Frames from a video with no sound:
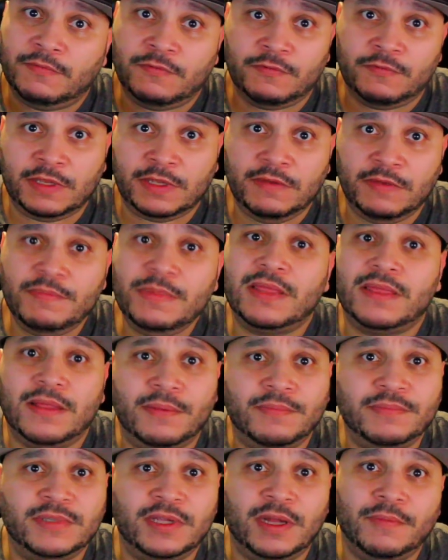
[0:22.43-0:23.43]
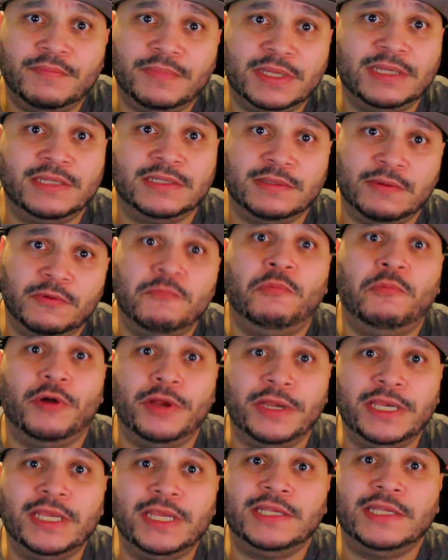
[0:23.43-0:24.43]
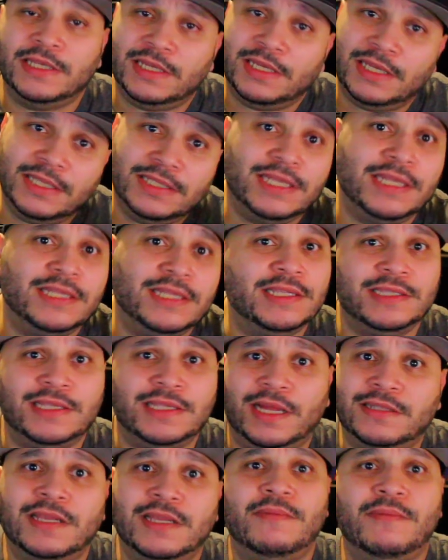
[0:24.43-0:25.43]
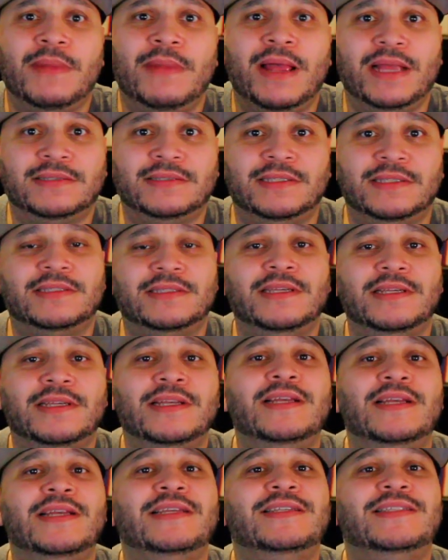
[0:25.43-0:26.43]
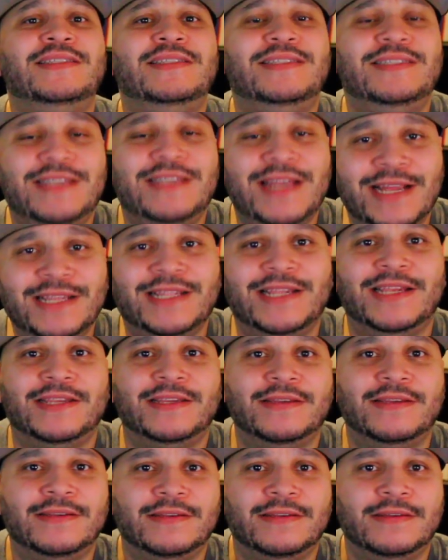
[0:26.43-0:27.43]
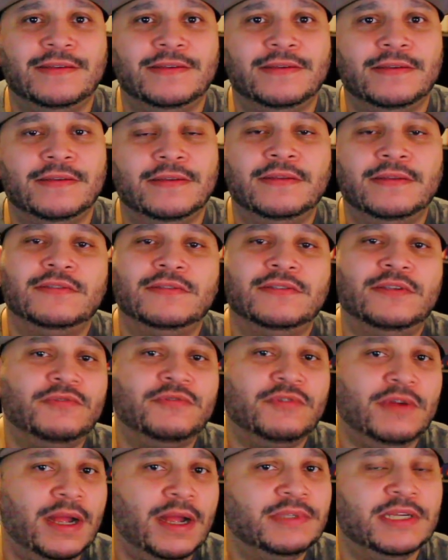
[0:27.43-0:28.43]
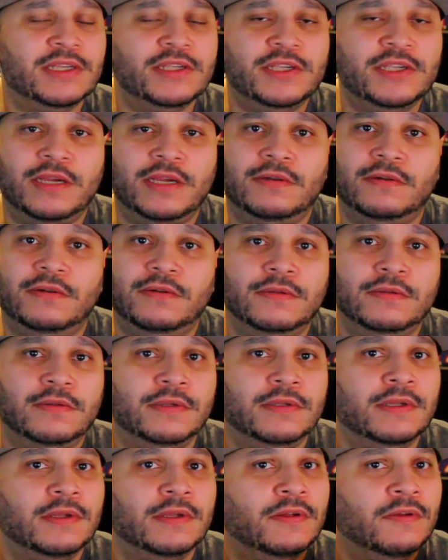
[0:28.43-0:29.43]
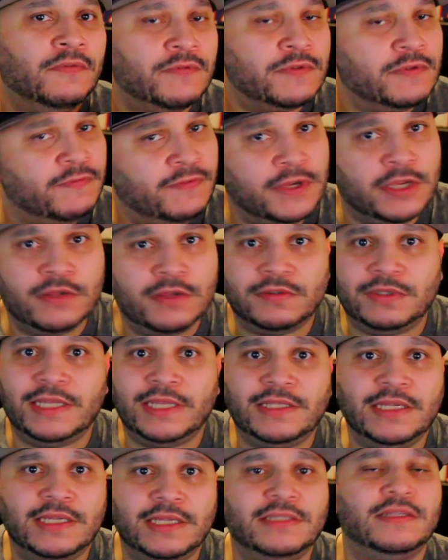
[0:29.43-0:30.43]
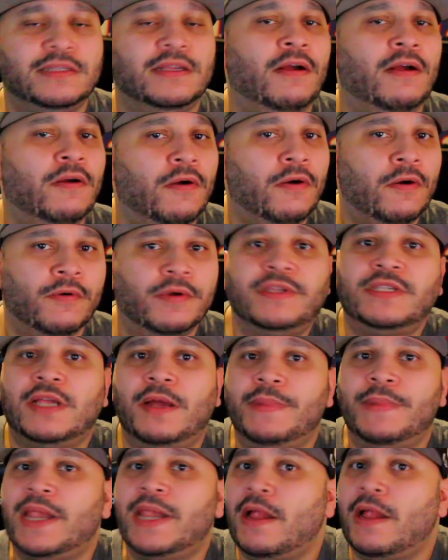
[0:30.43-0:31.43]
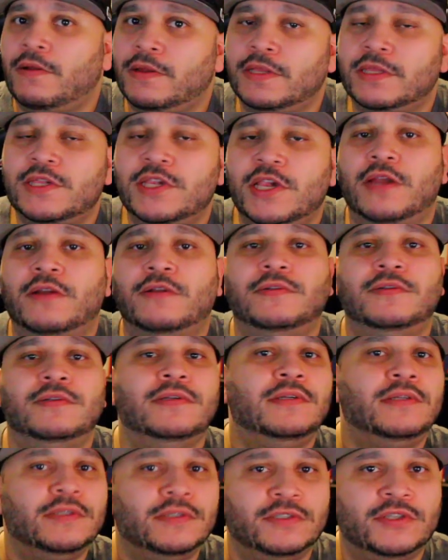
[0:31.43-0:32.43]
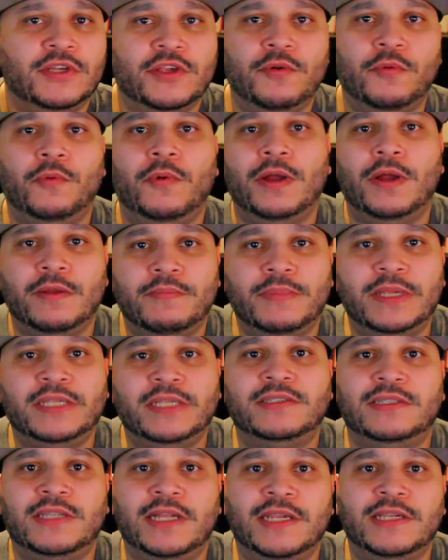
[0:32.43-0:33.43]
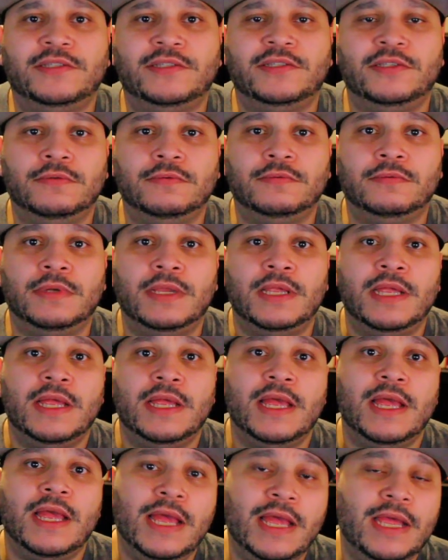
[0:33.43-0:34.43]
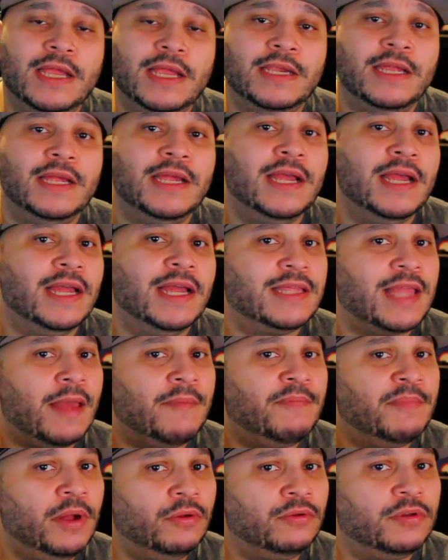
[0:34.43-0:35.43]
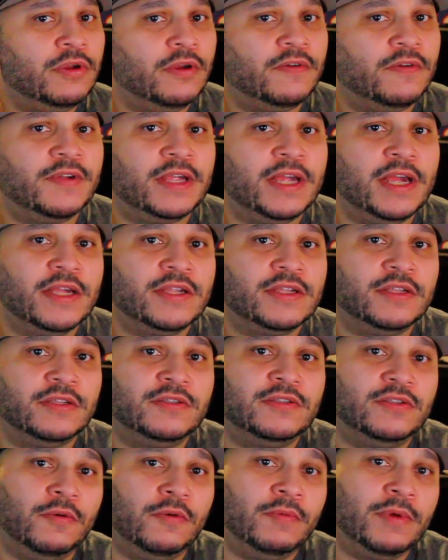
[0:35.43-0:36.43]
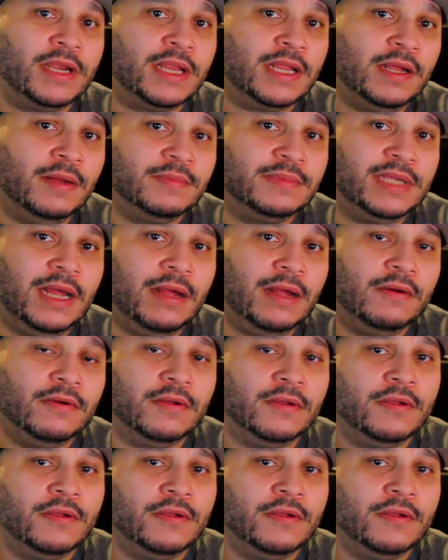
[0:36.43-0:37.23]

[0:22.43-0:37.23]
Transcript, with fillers: give me a thumbs up because every boy needs it. Let's get this out to the masses. Second, subscribe to the channel. Videos like this are always coming out on the channel, so you want to be stay tuned. And hit that bell notification so when it comes out,